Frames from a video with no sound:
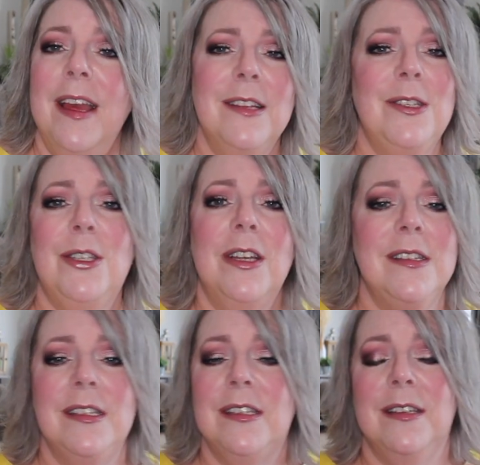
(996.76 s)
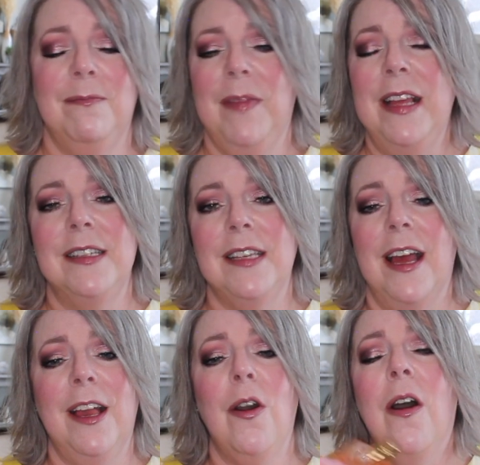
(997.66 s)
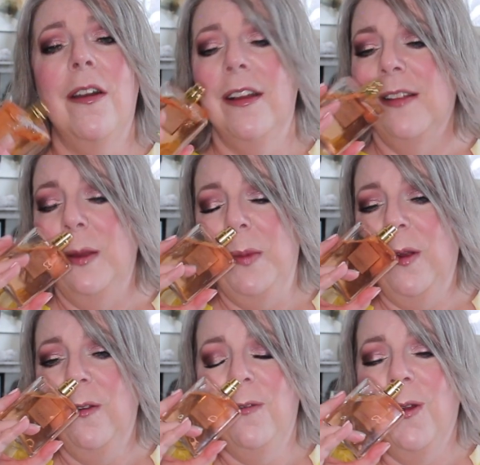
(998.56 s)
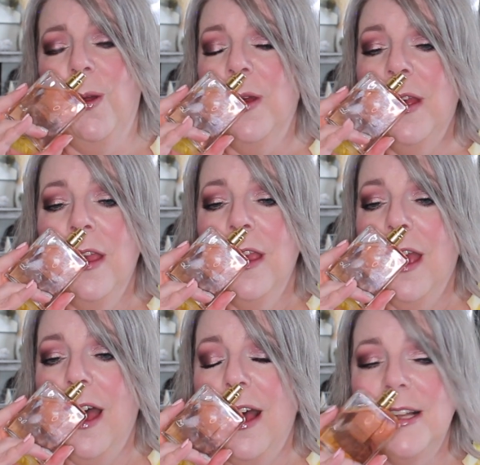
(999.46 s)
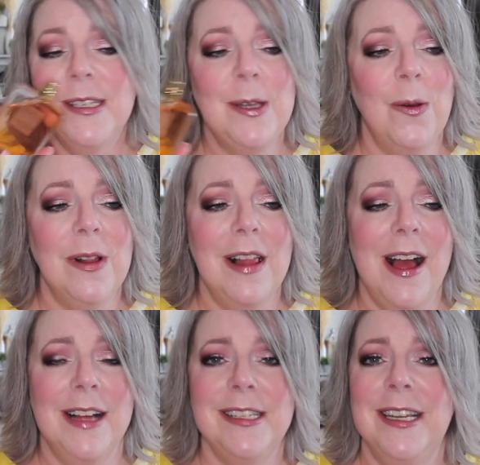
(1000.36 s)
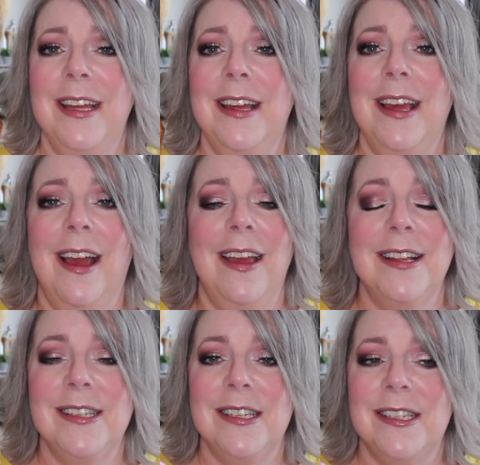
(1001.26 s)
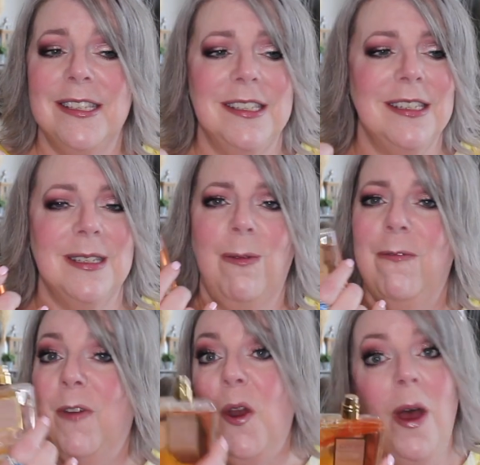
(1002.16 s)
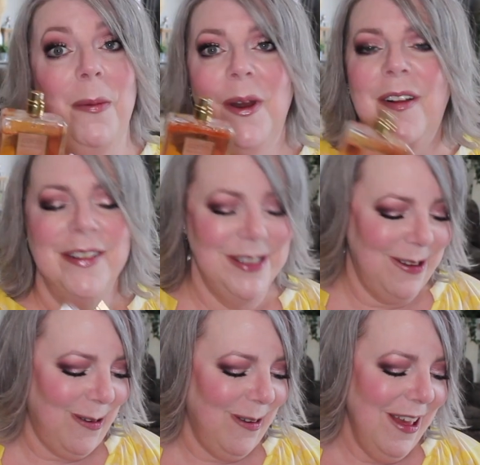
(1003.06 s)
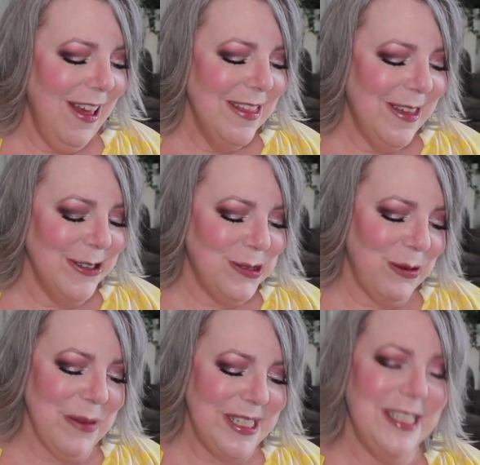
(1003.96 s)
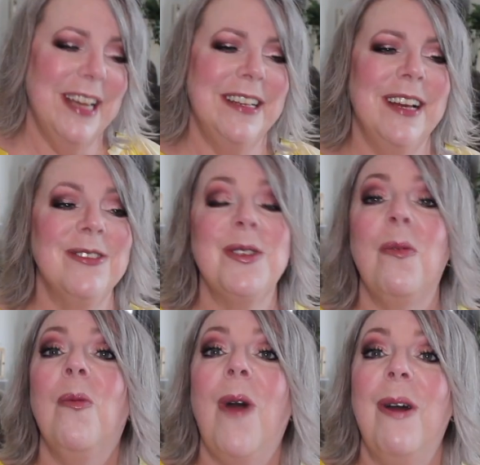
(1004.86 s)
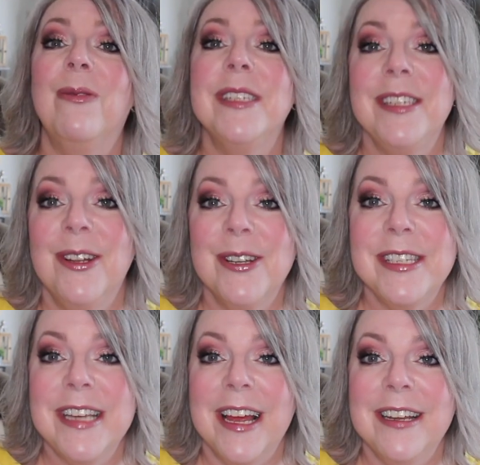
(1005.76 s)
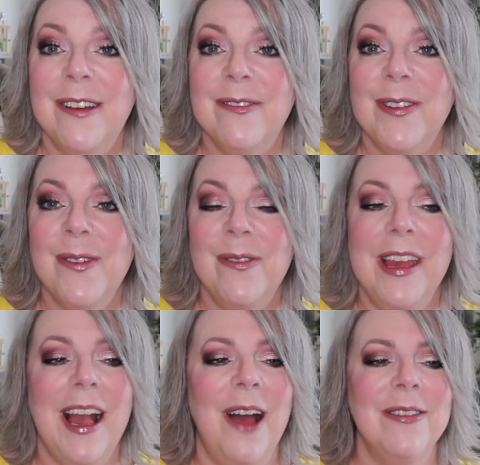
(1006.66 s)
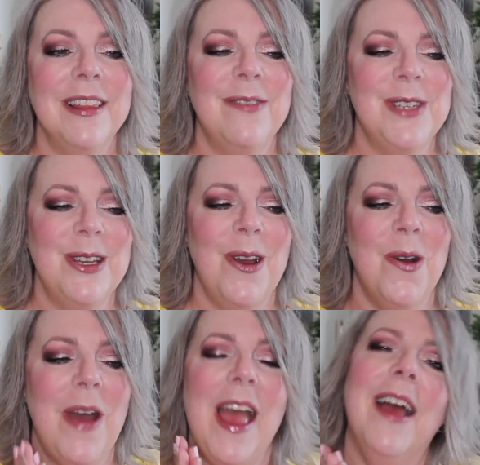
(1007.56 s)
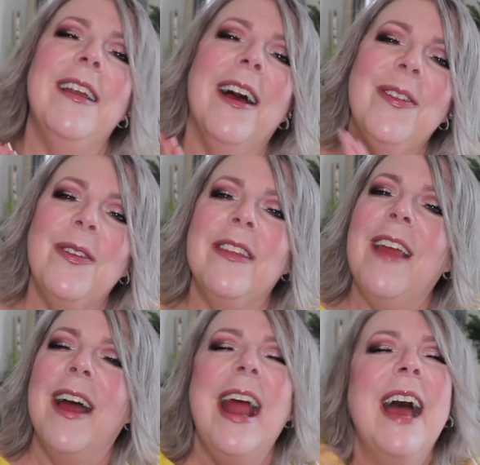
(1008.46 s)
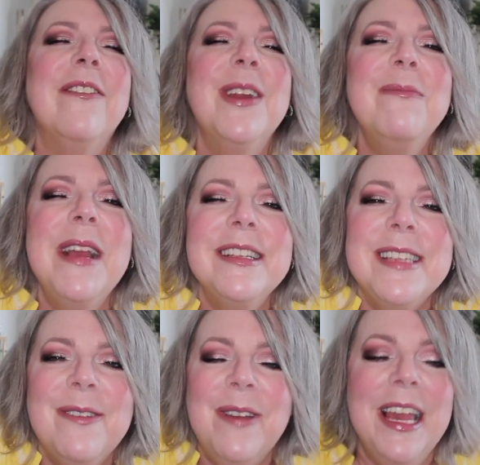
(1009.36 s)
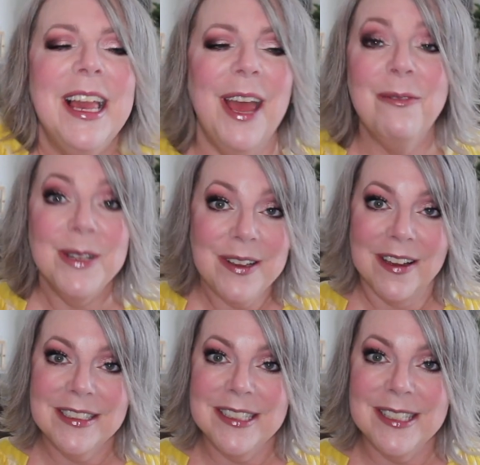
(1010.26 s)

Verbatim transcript: is just, it's iconically beautiful. Uh, so classy. It's phenomenal. So those were my standouts. What was your standout for the week? I would love to know. And other than that, have an amazing week and we'll talk to you